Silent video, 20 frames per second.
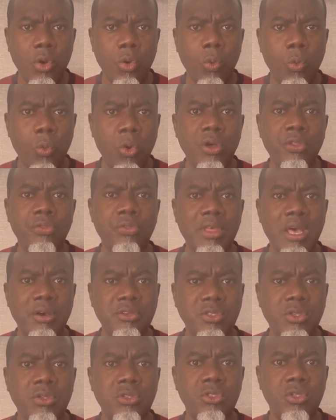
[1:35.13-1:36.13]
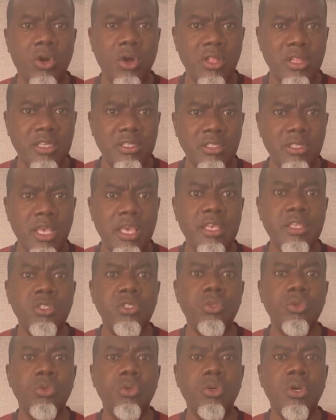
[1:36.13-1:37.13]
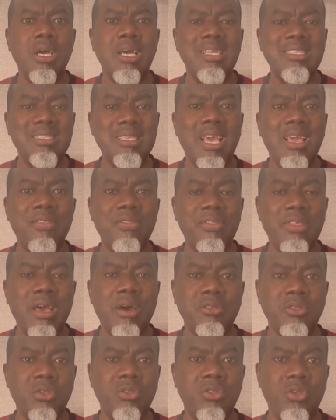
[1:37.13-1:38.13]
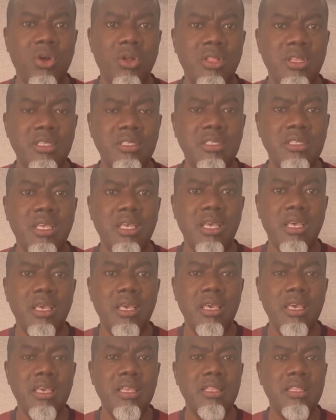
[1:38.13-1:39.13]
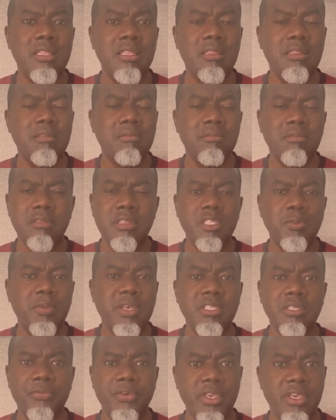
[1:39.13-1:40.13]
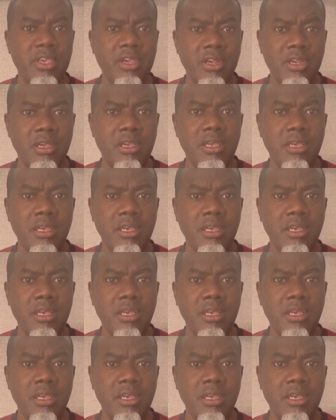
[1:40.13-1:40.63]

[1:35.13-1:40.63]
$1,000 into $10,000 in the space of a year.